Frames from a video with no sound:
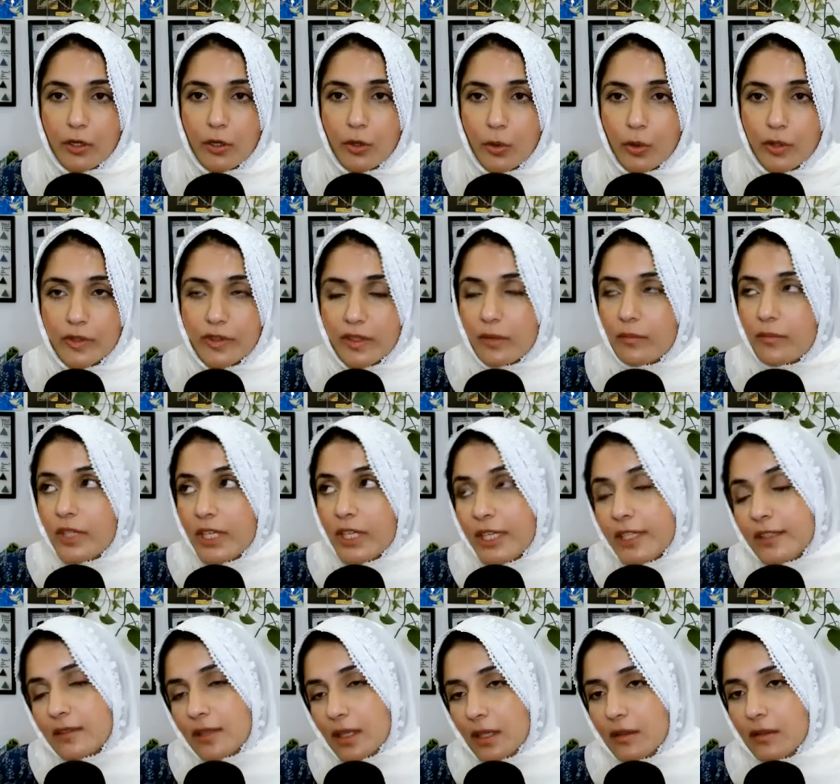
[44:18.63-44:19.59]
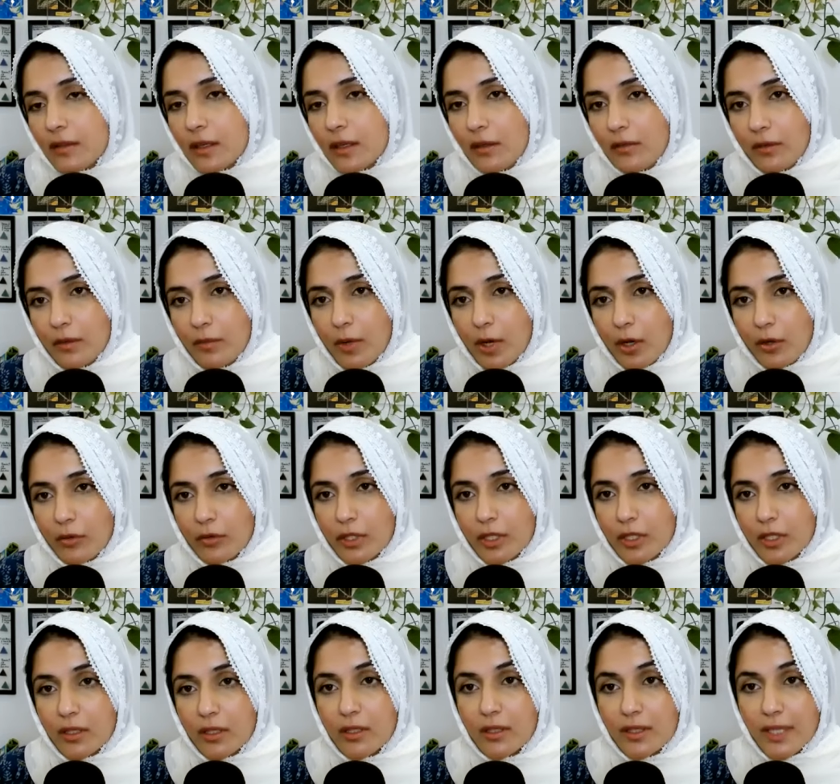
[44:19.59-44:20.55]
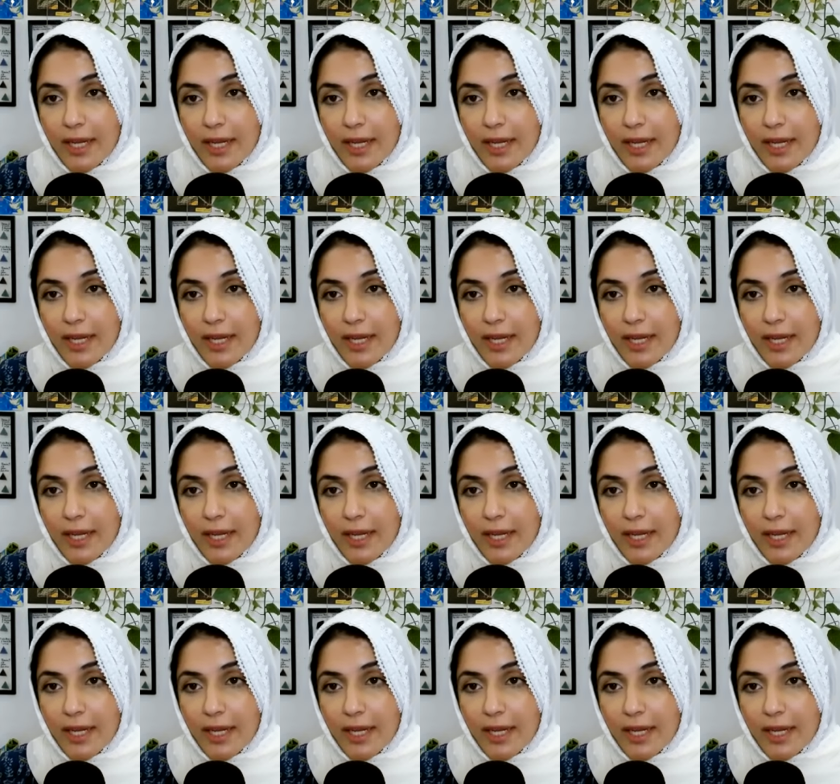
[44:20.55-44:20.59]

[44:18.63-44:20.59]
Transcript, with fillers: clothes i'm really sensitive about it